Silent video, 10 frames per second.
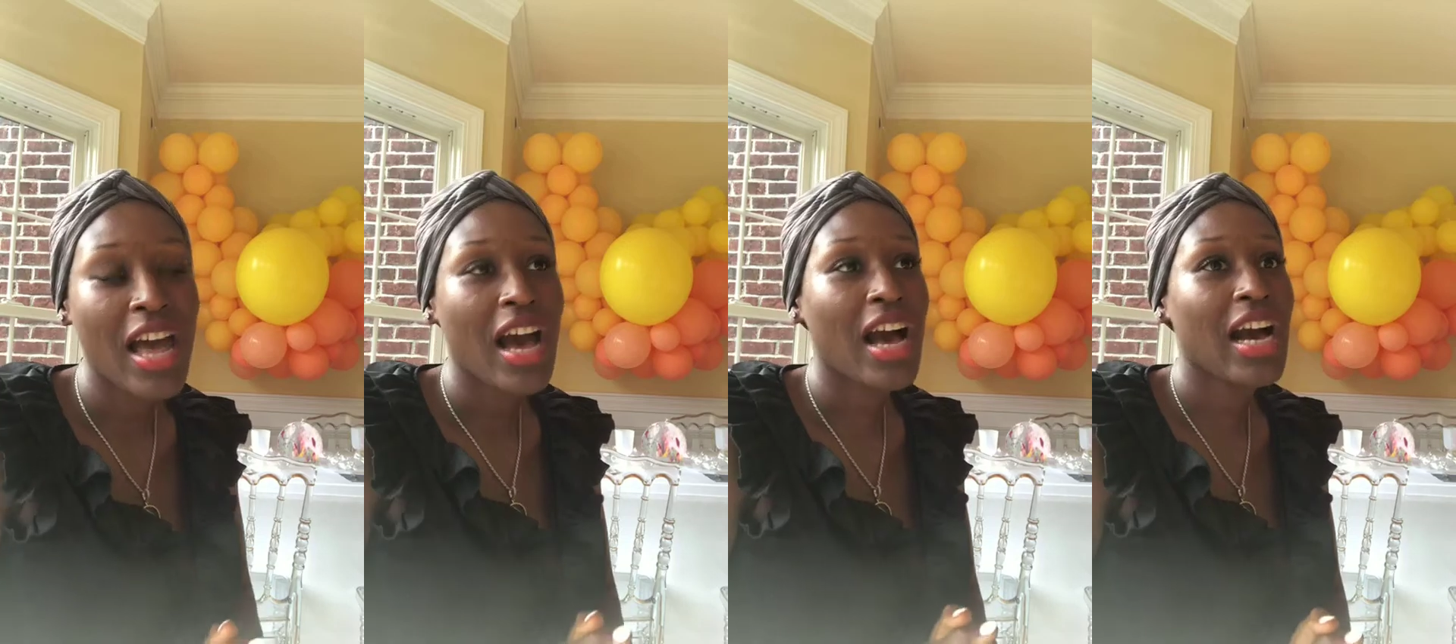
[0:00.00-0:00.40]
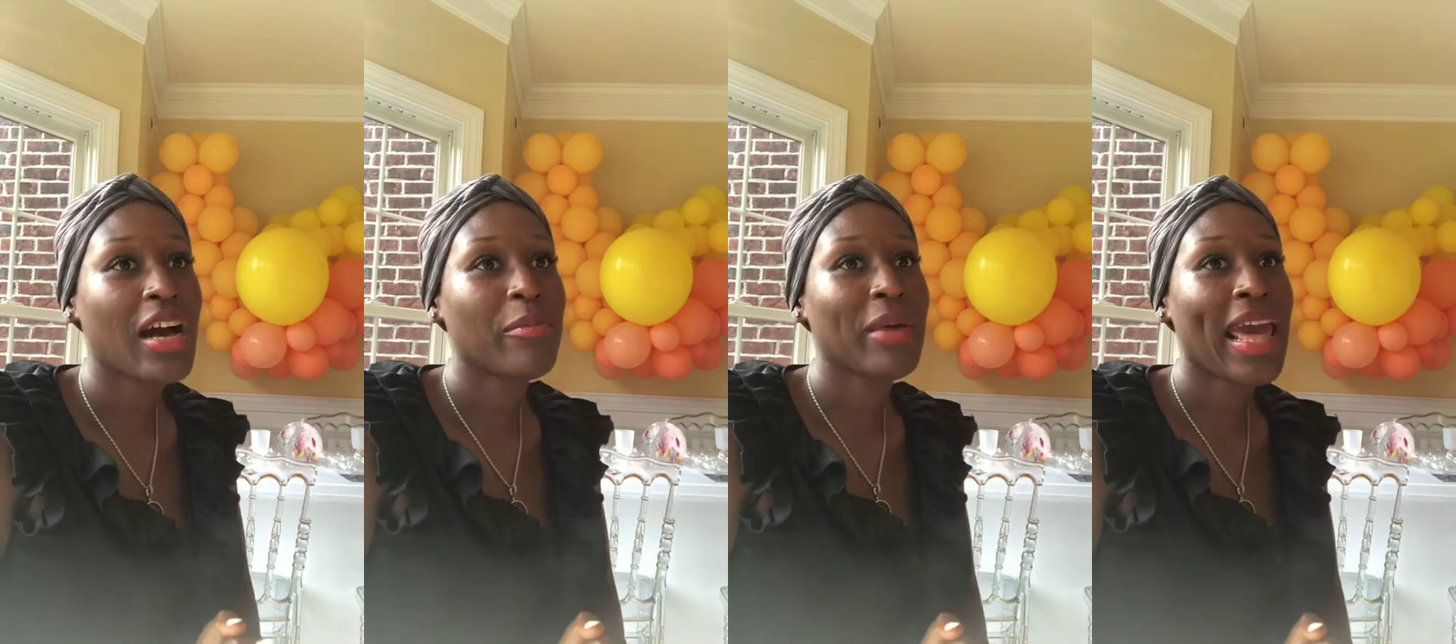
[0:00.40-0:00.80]

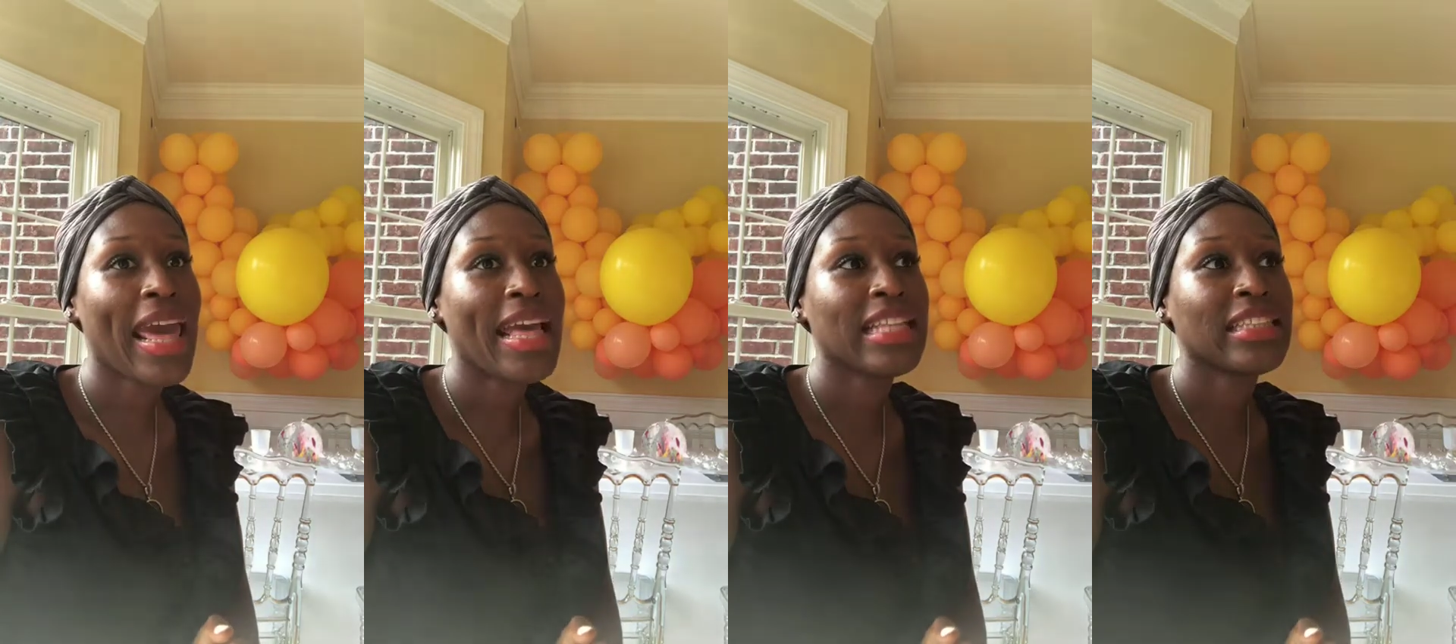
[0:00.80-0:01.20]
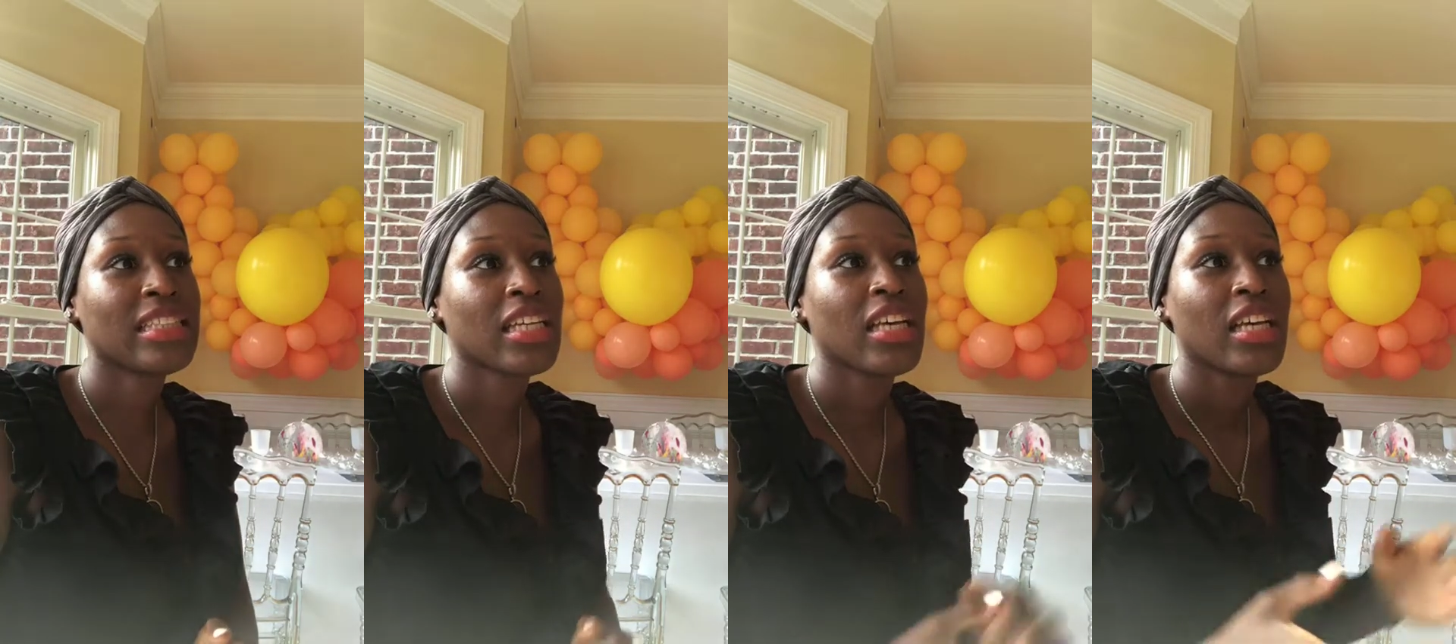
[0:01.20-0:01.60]
and
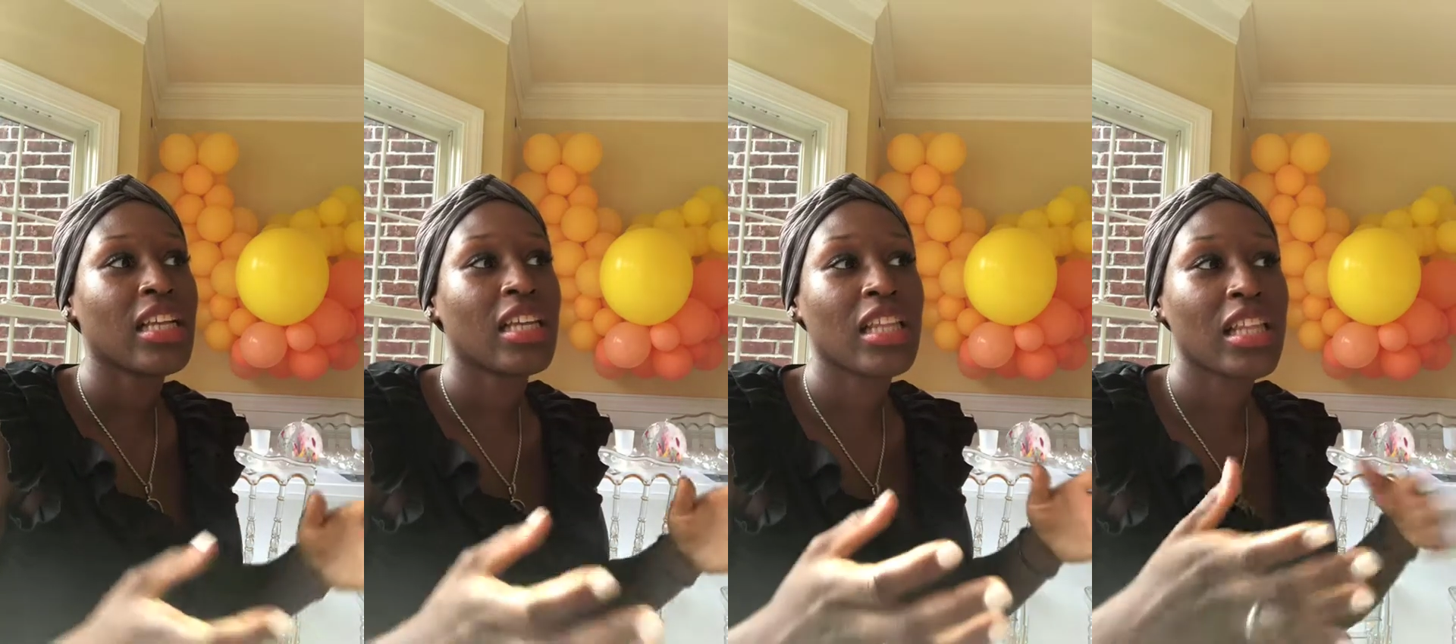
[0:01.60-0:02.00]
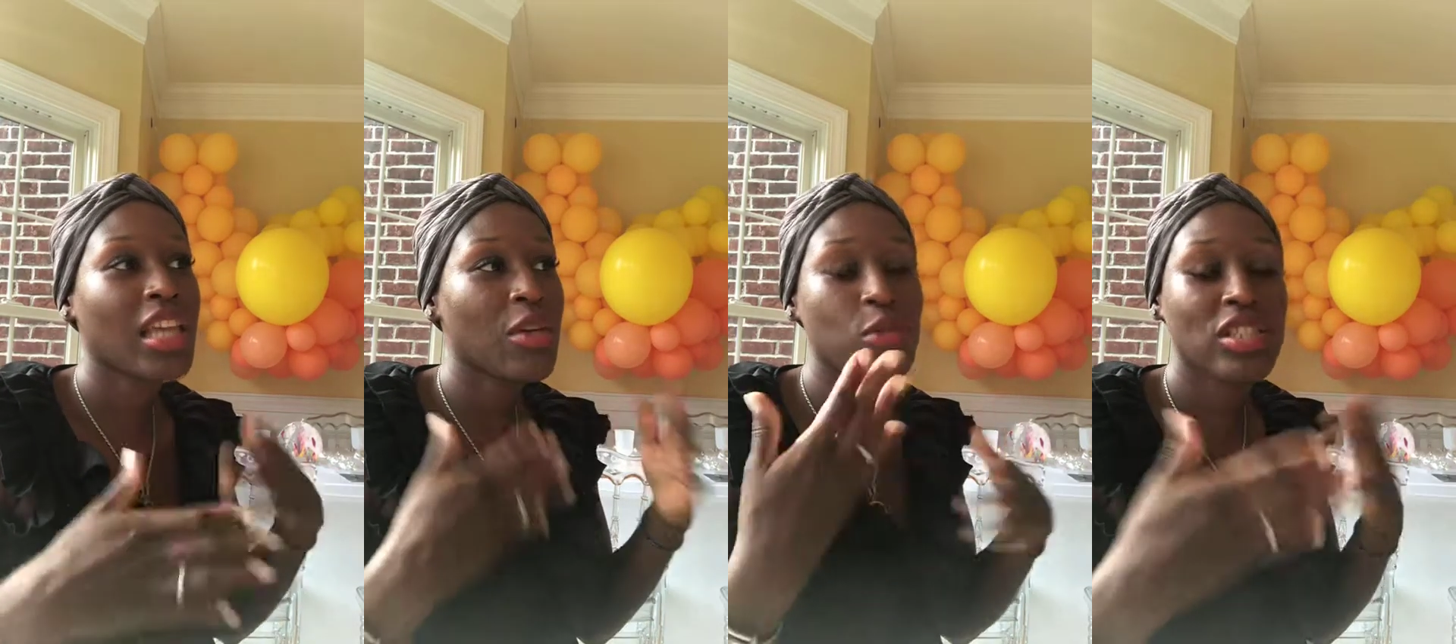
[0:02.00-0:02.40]

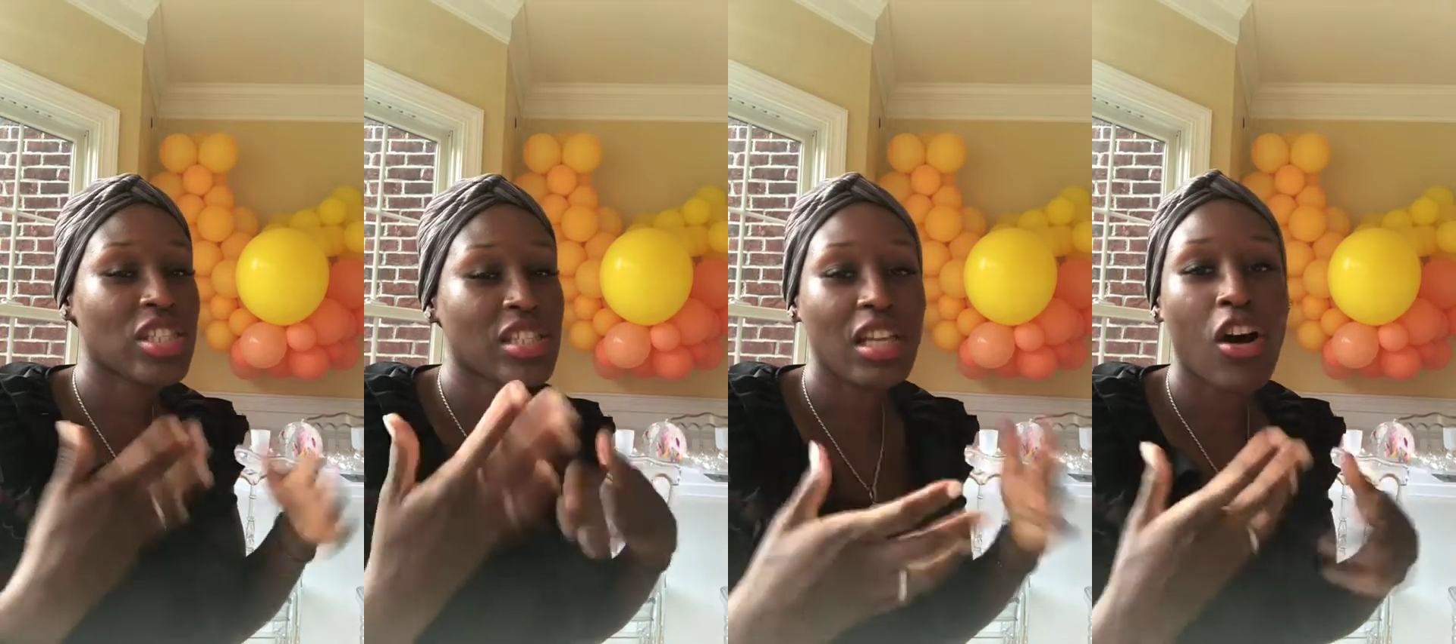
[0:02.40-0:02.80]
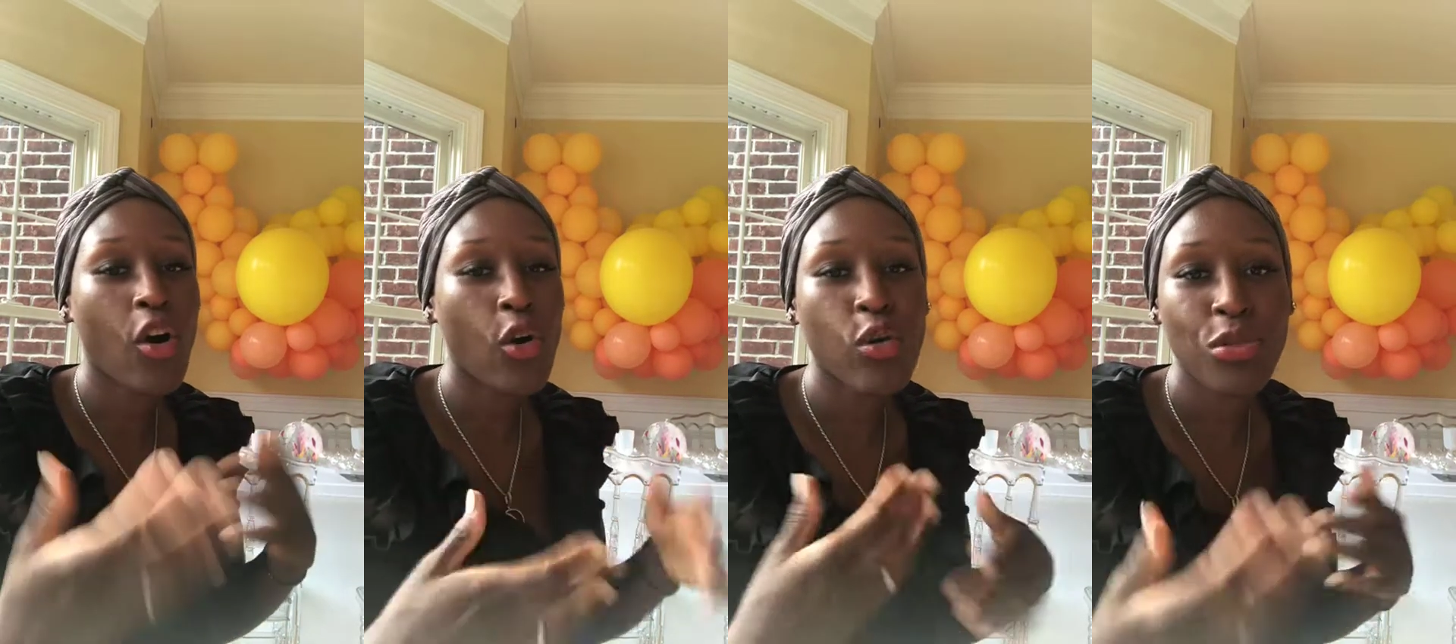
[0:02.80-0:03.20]
it was just a
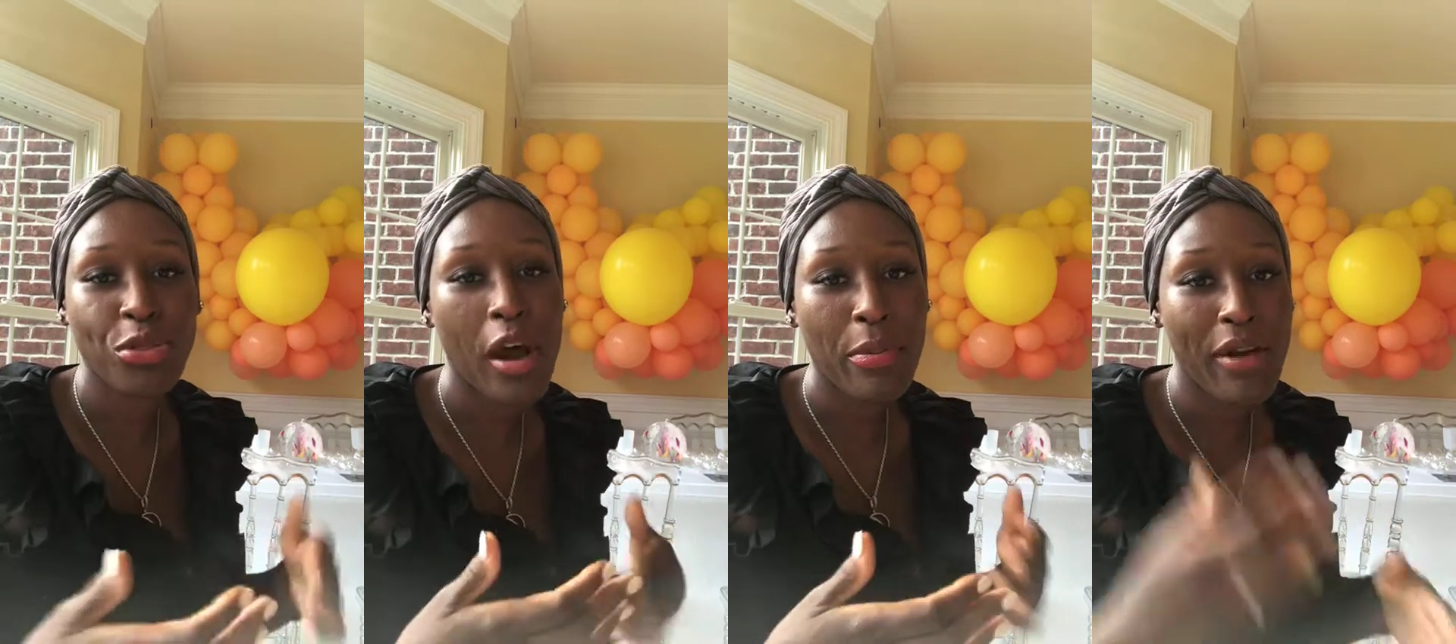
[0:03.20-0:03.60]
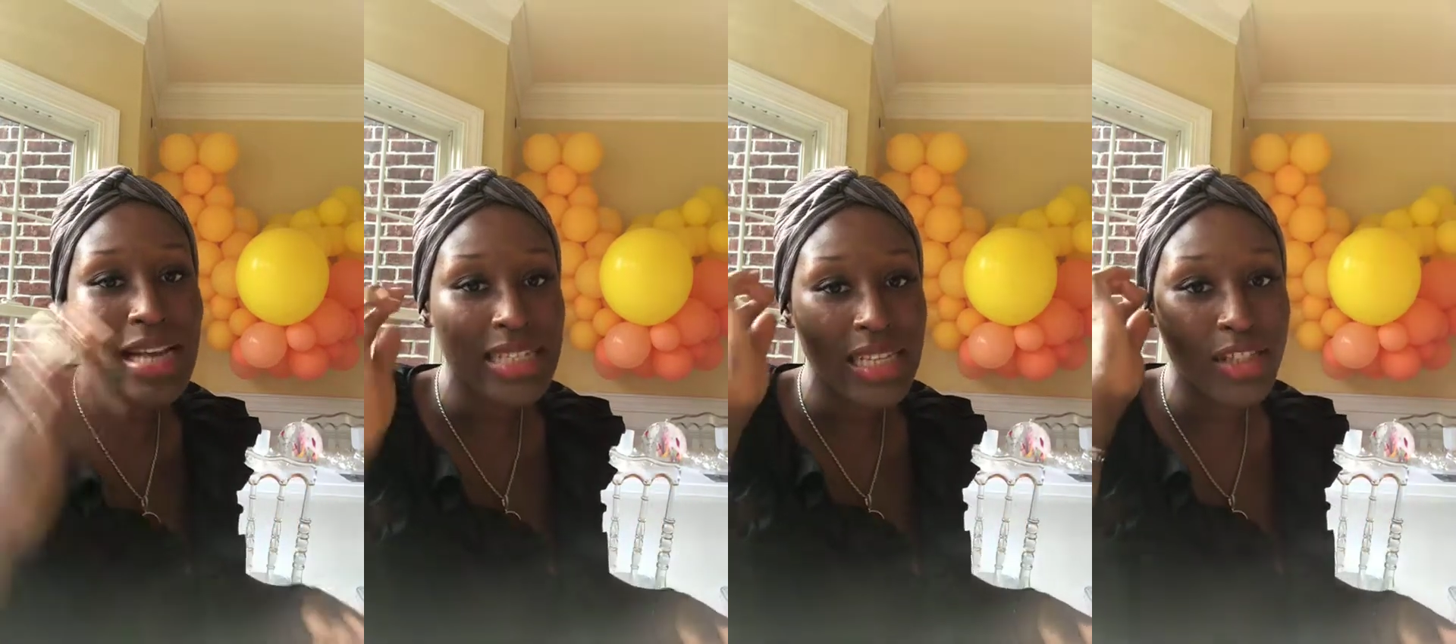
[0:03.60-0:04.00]
whole thought
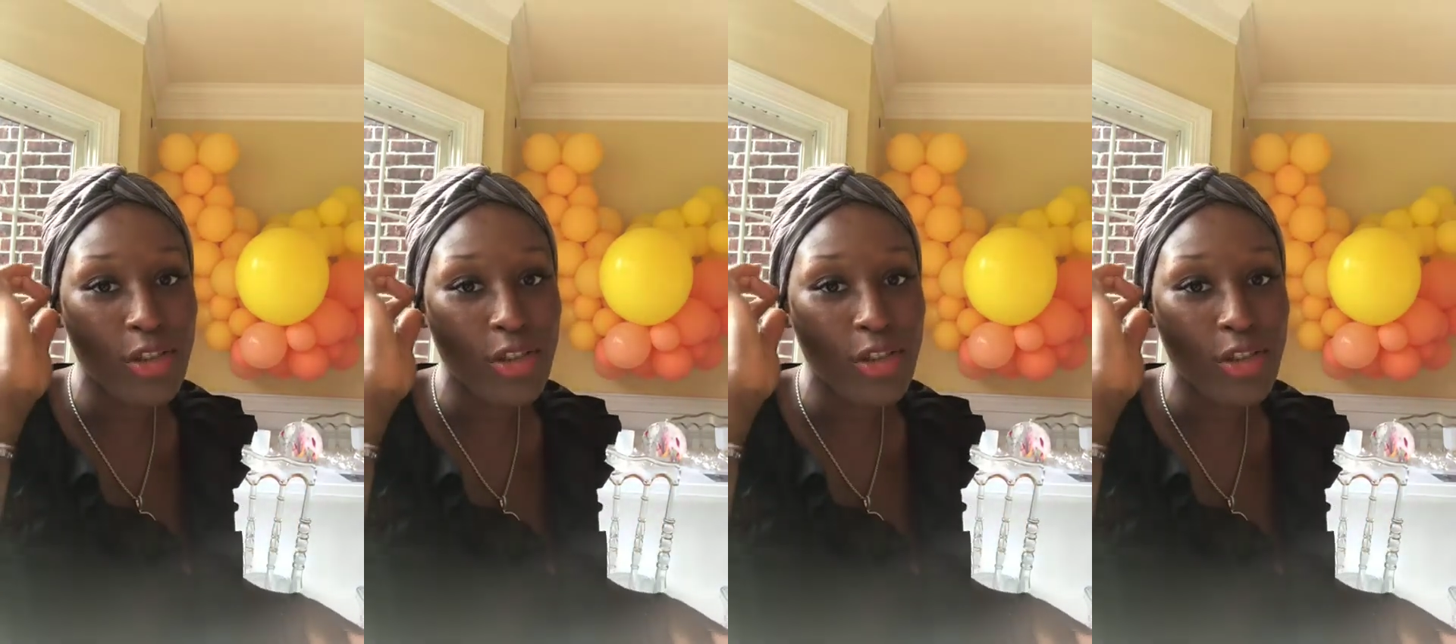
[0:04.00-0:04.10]
process.